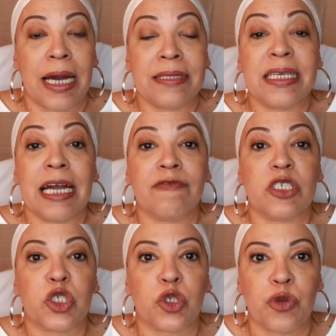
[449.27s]
I didn't have
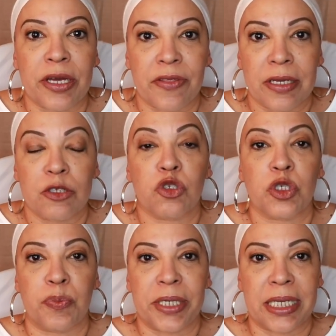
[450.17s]
the strength to
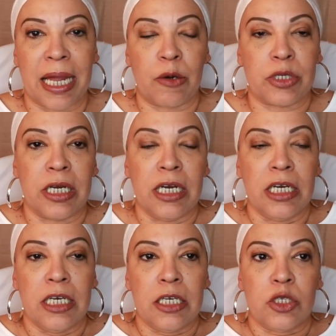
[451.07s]
speak loud,
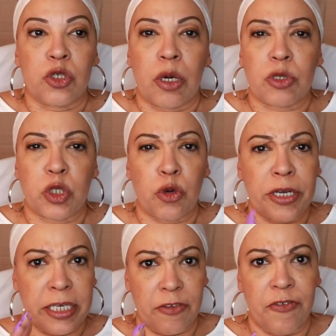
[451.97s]
so I was
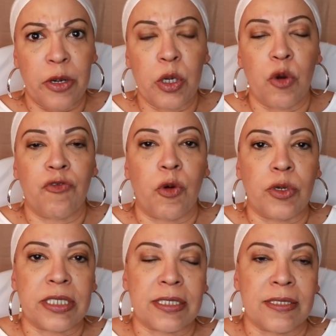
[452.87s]
talking in a very low
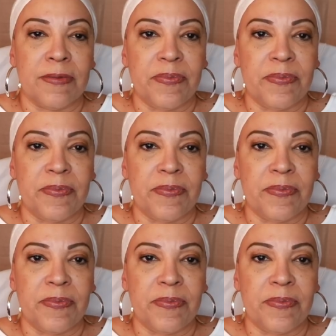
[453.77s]
voice.